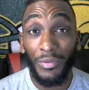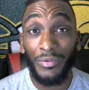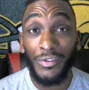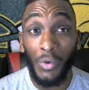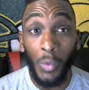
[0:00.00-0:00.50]

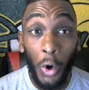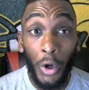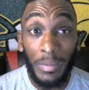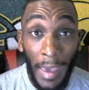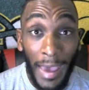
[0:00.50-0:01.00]

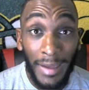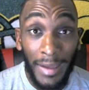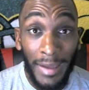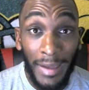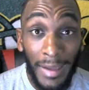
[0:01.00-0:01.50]
towards Madden,
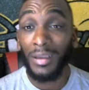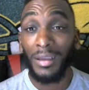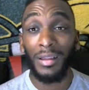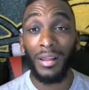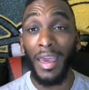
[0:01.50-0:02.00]

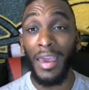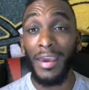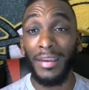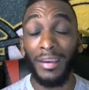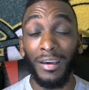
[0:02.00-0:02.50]

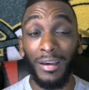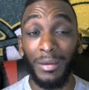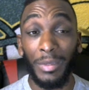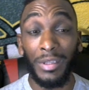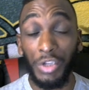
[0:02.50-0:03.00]
and
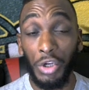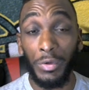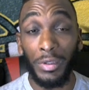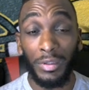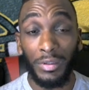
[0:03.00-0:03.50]
it's
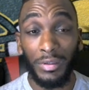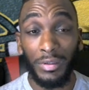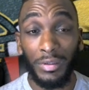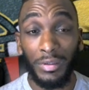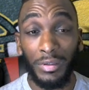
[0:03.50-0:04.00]
showing.
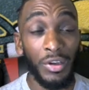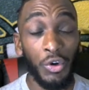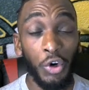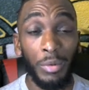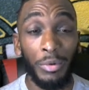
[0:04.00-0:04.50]
This is a
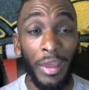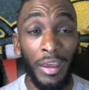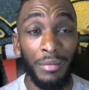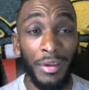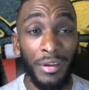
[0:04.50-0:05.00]
horrible
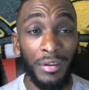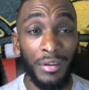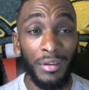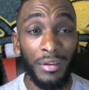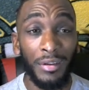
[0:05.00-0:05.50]
game, man.
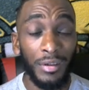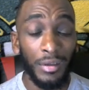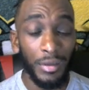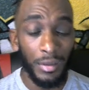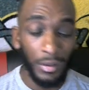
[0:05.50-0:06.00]

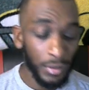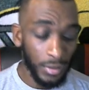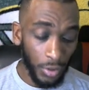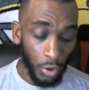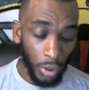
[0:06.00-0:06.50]
This is
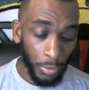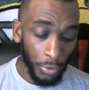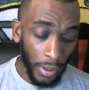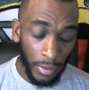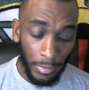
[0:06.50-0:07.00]
a horrible
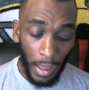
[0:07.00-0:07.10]
game.